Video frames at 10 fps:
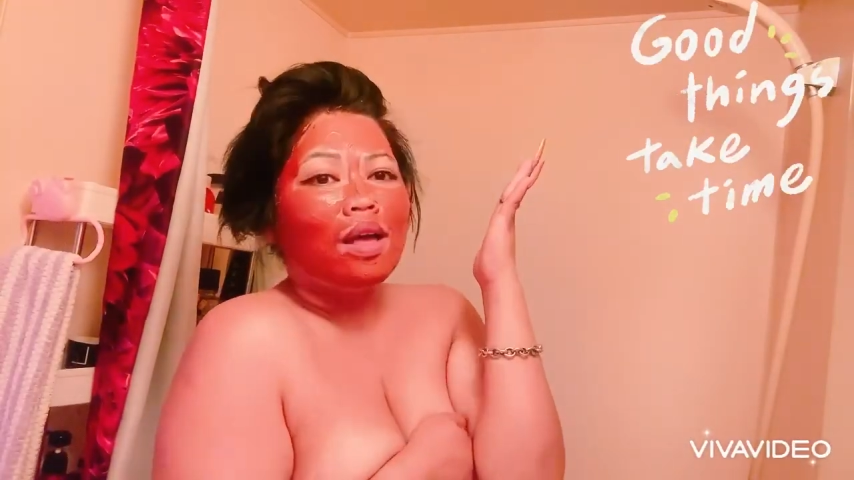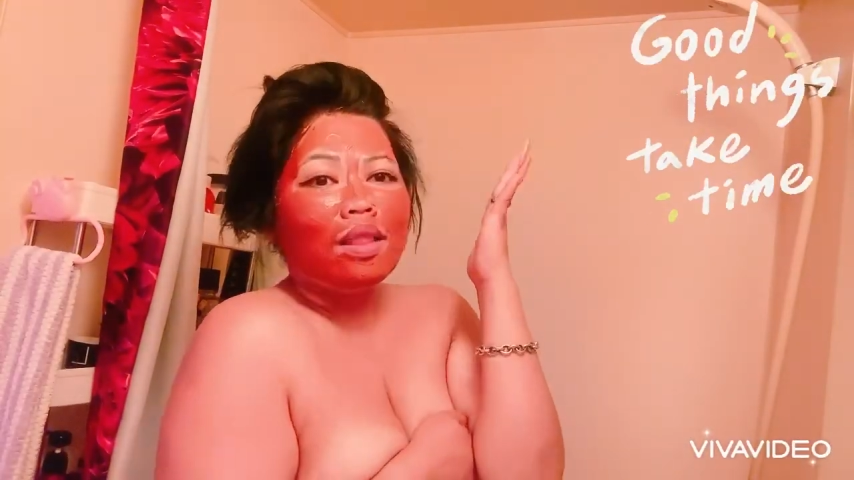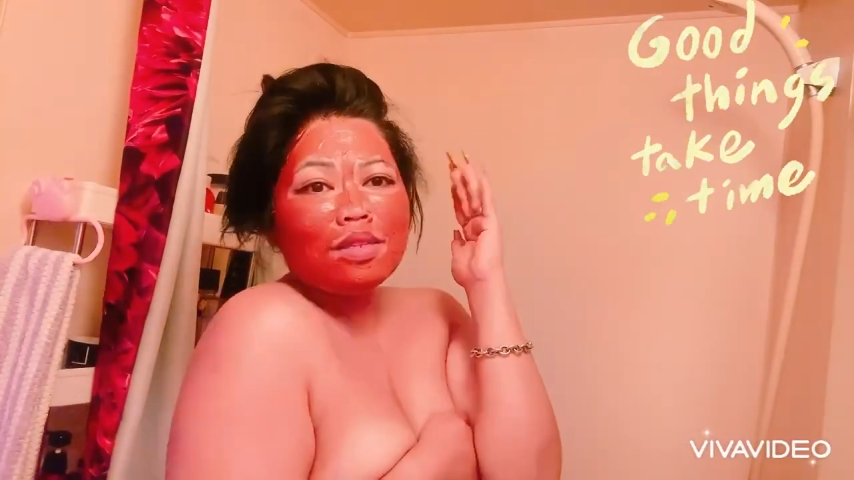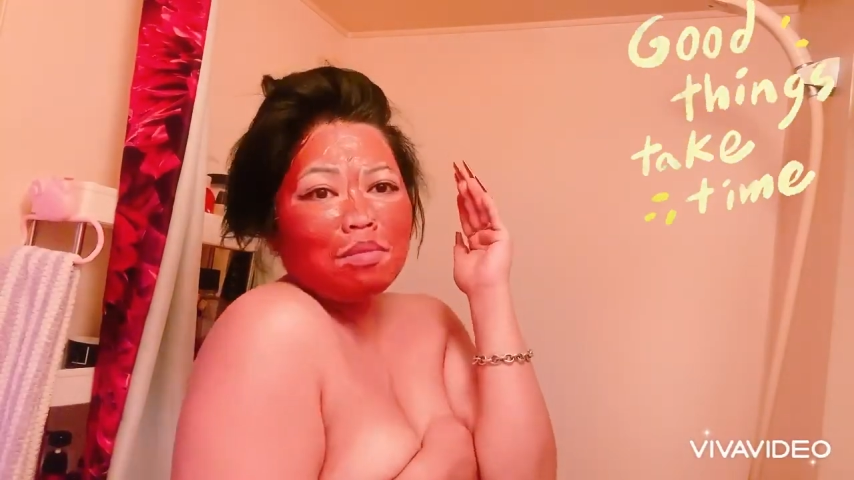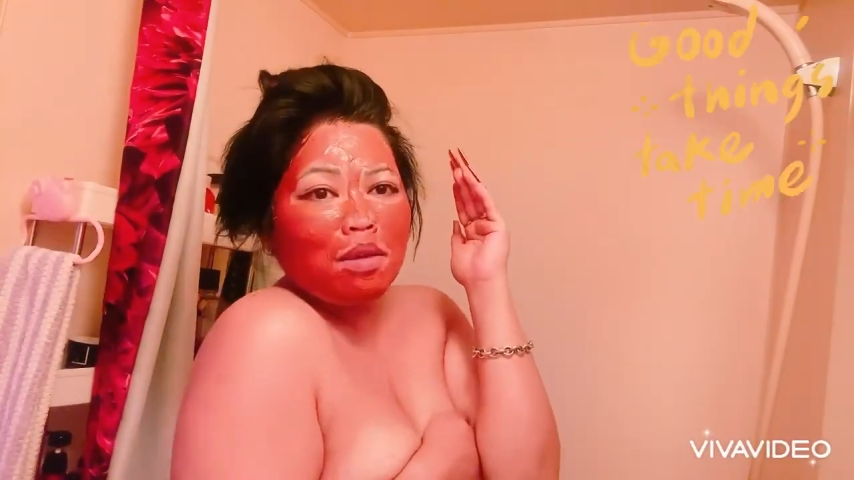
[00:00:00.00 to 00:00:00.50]

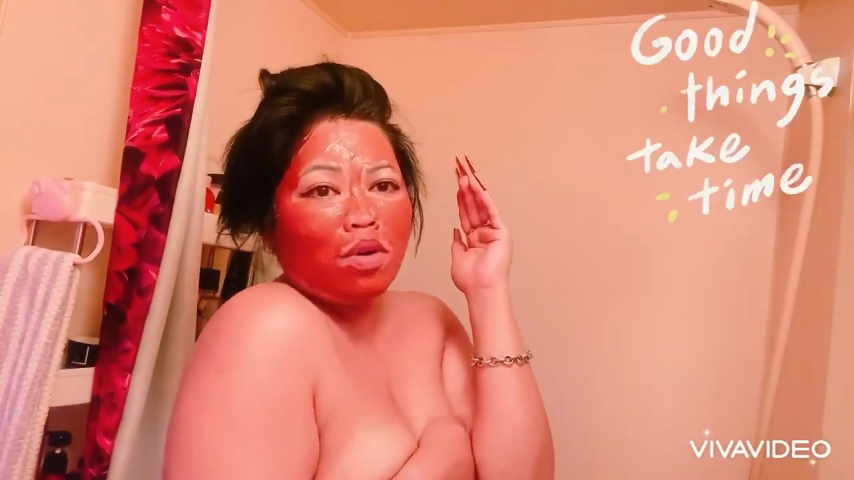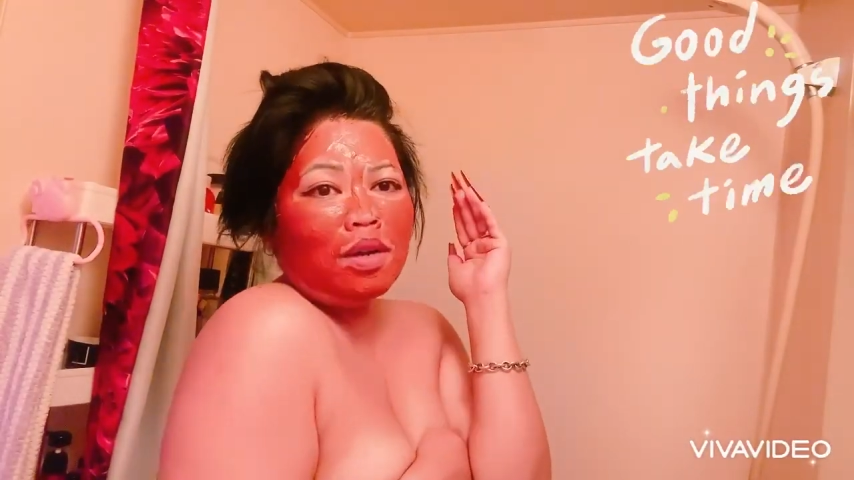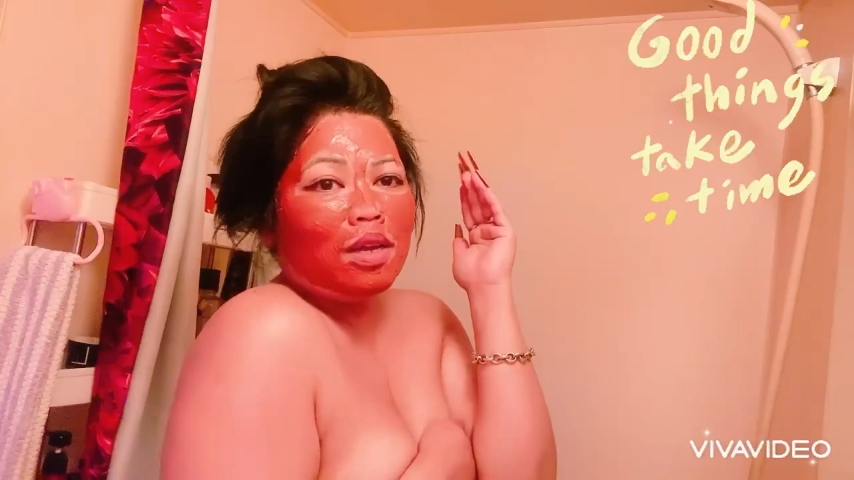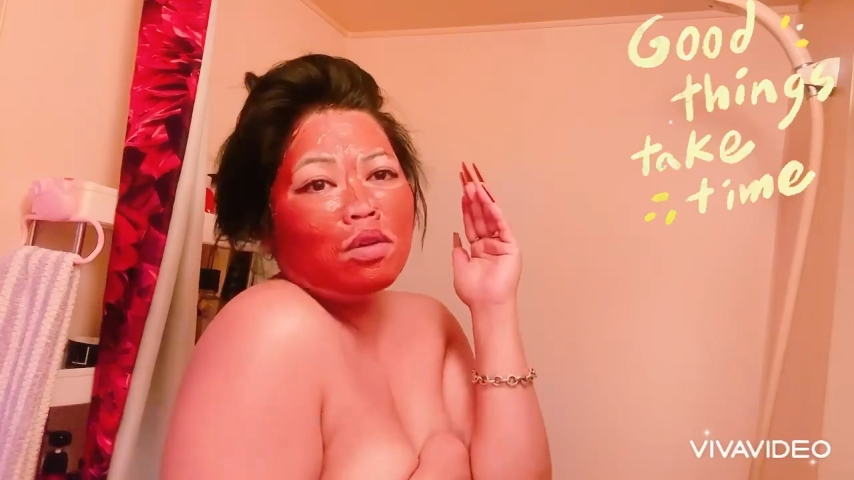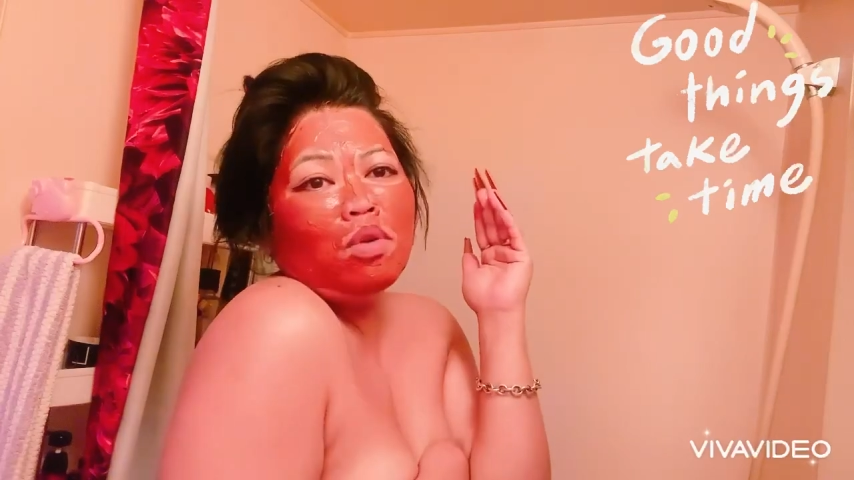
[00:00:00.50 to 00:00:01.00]
this is my
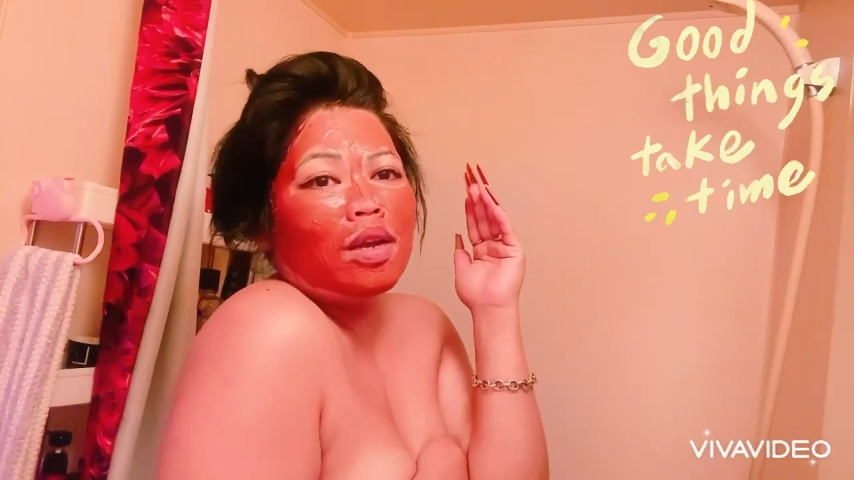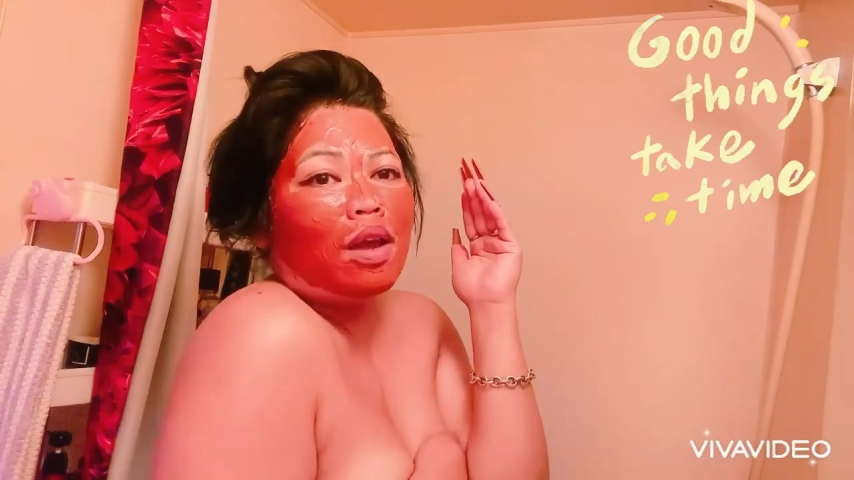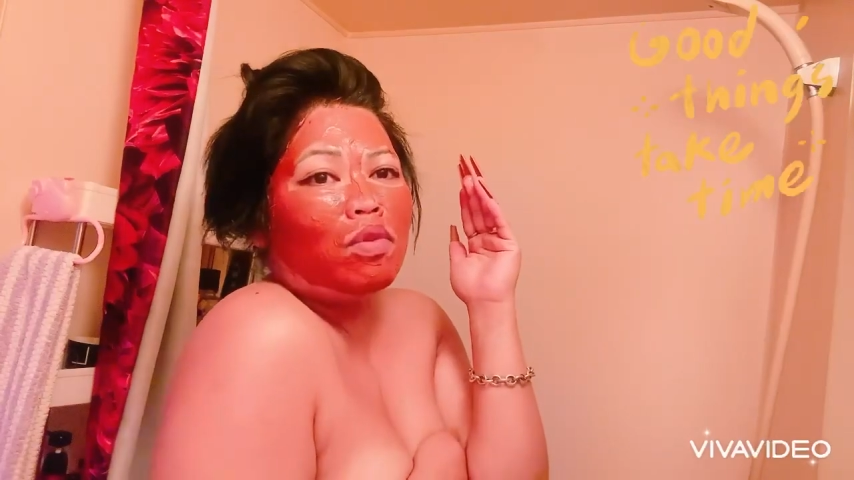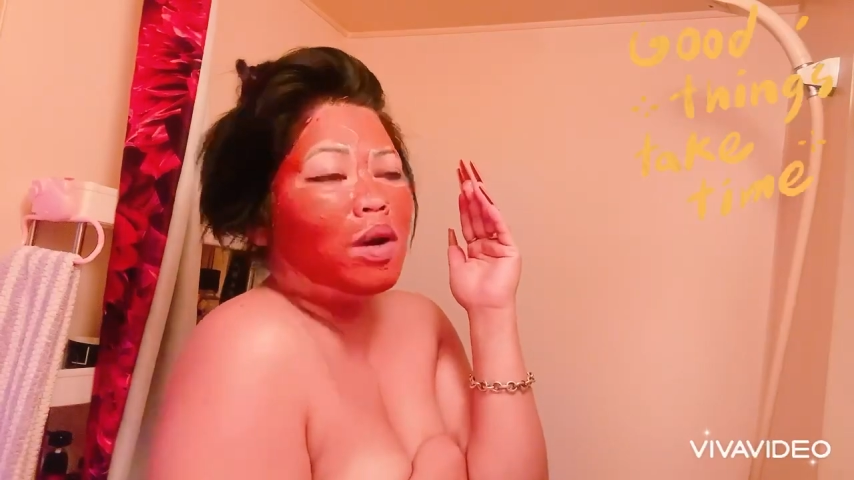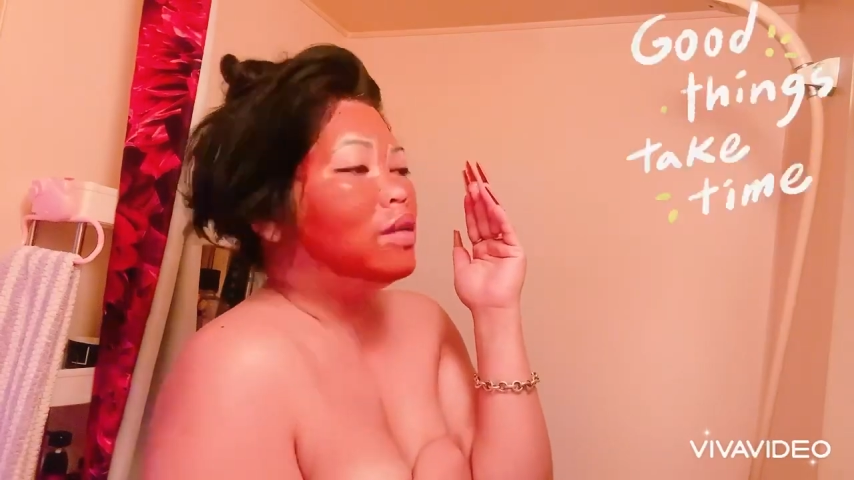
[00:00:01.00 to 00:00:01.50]
morning. Good morning,
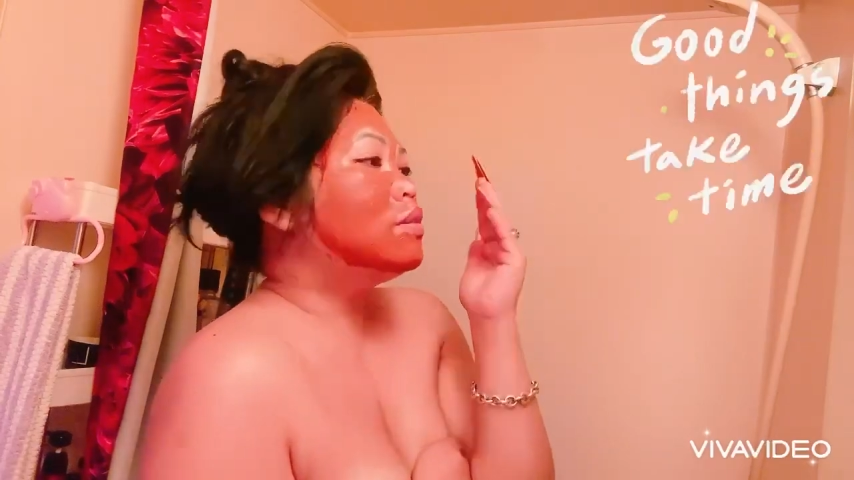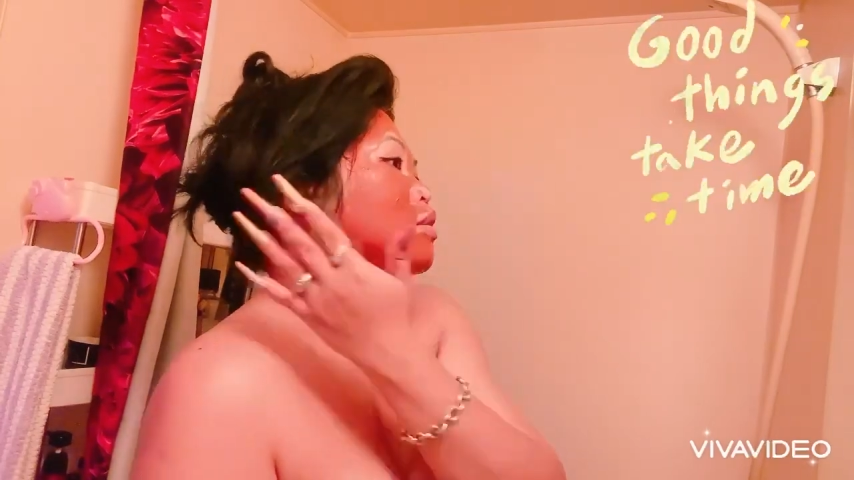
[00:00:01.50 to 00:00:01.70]
everyone.